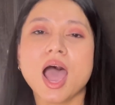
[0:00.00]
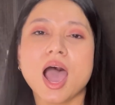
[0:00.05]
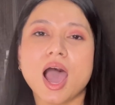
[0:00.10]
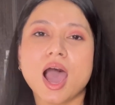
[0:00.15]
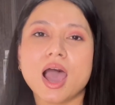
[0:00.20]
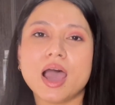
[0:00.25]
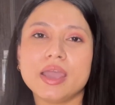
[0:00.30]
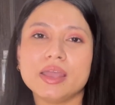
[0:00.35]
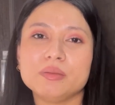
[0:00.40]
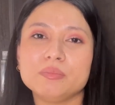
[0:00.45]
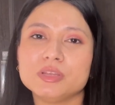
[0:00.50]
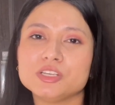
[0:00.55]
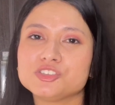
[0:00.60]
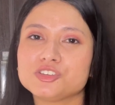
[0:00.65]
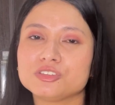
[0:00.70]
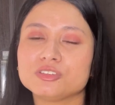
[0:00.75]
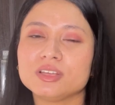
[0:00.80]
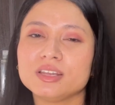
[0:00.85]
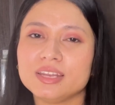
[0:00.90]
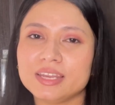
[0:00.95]
I'll
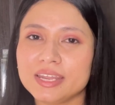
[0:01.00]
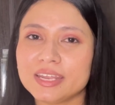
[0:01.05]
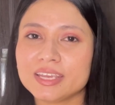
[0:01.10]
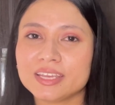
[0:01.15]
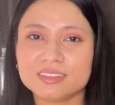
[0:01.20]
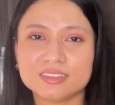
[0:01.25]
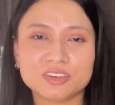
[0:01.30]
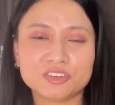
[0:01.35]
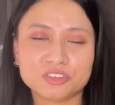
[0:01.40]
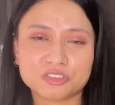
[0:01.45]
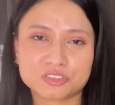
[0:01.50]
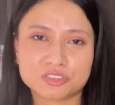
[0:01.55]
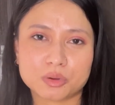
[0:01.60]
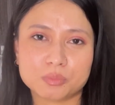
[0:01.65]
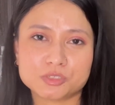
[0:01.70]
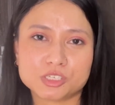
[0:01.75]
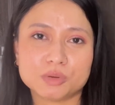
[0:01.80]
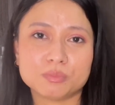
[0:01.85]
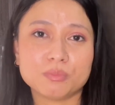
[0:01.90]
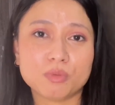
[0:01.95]
mention the link in the
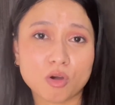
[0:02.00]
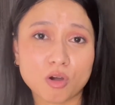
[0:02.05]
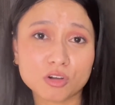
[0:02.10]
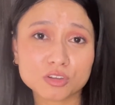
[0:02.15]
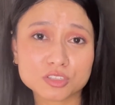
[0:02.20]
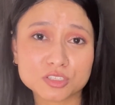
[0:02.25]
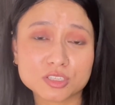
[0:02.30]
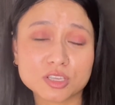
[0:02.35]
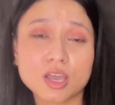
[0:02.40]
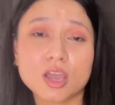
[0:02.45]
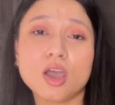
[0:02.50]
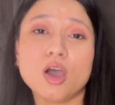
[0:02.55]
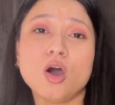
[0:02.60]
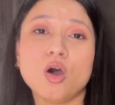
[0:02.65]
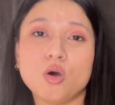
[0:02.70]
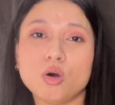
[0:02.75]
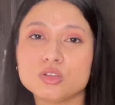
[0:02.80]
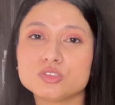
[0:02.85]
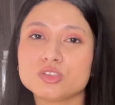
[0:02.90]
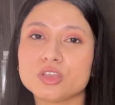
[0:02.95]
description box.
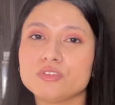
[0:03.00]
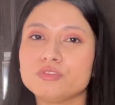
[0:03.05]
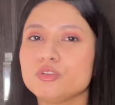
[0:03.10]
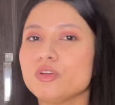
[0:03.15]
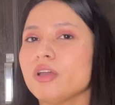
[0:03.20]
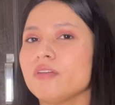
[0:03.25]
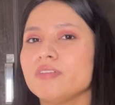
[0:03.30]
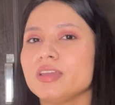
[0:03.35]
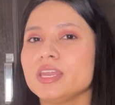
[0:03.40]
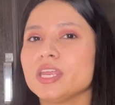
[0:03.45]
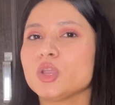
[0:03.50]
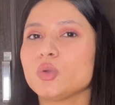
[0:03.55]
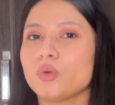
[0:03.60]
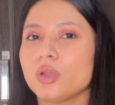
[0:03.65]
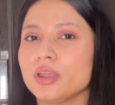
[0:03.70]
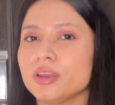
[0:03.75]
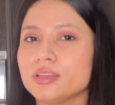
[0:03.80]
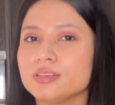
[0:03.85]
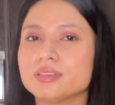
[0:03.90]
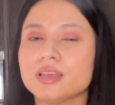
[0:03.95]
Also, if you have any
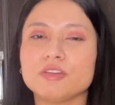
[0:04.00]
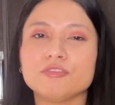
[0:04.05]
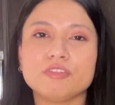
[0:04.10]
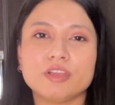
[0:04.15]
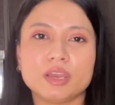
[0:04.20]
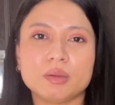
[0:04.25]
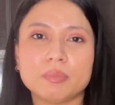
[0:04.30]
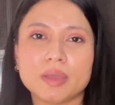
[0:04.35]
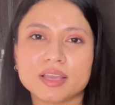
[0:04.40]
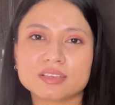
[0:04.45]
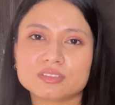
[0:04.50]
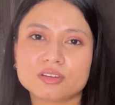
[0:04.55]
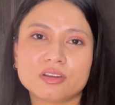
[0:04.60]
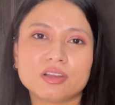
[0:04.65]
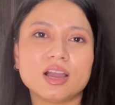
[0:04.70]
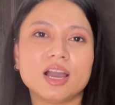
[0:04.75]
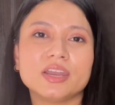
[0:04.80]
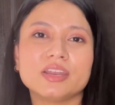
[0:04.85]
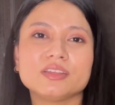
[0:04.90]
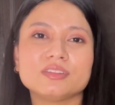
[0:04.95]
queries and feedbacks
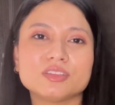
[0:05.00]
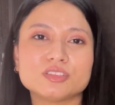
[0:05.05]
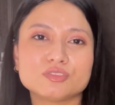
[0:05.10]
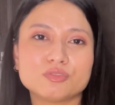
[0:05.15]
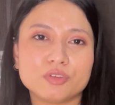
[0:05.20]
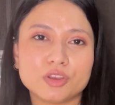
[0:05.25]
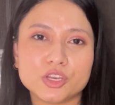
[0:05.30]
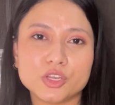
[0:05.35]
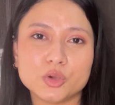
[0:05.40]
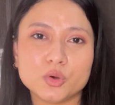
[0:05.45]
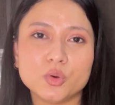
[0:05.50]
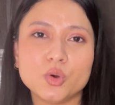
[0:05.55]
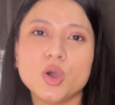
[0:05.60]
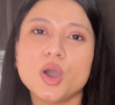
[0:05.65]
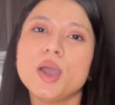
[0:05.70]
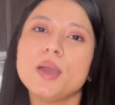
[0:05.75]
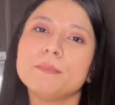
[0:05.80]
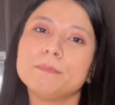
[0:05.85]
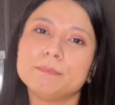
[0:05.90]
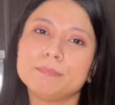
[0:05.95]
regarding this video,
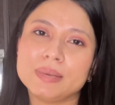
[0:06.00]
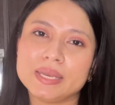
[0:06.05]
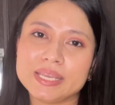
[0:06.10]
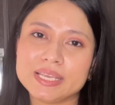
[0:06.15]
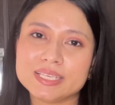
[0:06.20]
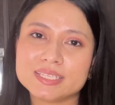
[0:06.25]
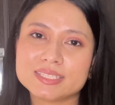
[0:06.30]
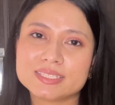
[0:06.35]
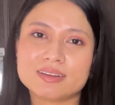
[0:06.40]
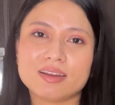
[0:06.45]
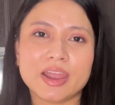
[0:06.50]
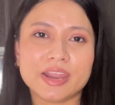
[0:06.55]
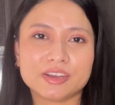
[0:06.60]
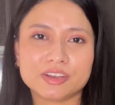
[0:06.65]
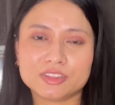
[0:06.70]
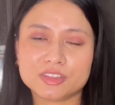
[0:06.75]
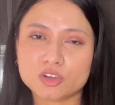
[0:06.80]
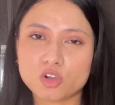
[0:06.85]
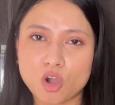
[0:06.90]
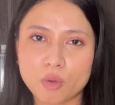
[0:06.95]
please write
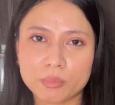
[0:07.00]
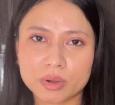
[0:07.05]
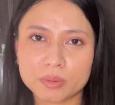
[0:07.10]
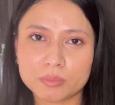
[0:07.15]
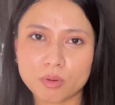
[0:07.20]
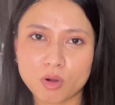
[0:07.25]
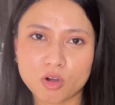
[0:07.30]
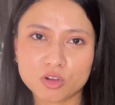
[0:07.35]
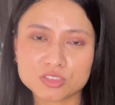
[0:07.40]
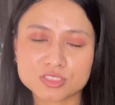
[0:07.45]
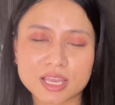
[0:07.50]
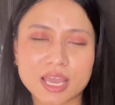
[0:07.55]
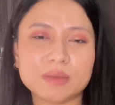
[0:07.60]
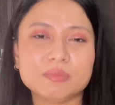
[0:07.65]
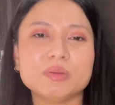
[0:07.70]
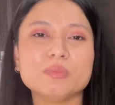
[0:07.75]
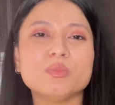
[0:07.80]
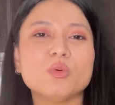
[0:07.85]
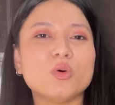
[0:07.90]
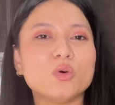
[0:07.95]
in the comment box. I'll
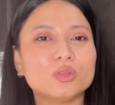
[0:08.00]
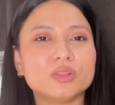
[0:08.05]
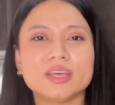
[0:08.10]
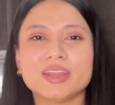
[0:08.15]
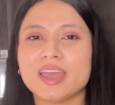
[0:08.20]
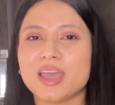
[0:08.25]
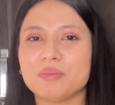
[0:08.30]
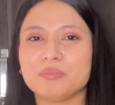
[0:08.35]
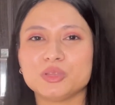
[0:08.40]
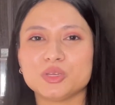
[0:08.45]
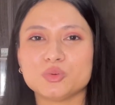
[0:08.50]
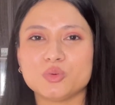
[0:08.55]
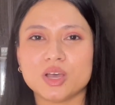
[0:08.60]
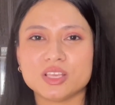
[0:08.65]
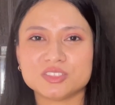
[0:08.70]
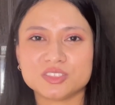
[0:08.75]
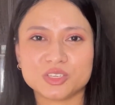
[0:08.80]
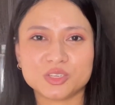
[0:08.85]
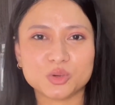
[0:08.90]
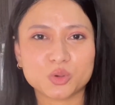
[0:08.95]
be more than happy to
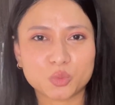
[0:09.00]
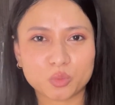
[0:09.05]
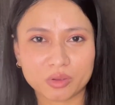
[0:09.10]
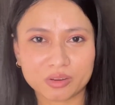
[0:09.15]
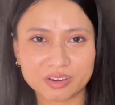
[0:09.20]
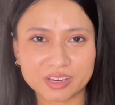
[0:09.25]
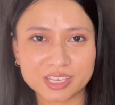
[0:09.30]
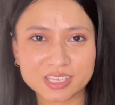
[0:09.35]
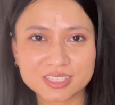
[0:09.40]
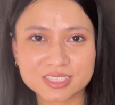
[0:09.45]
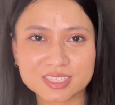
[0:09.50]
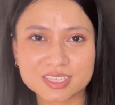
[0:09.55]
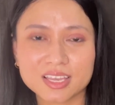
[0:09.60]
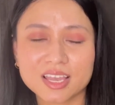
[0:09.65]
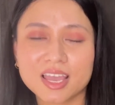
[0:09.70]
answer your queries.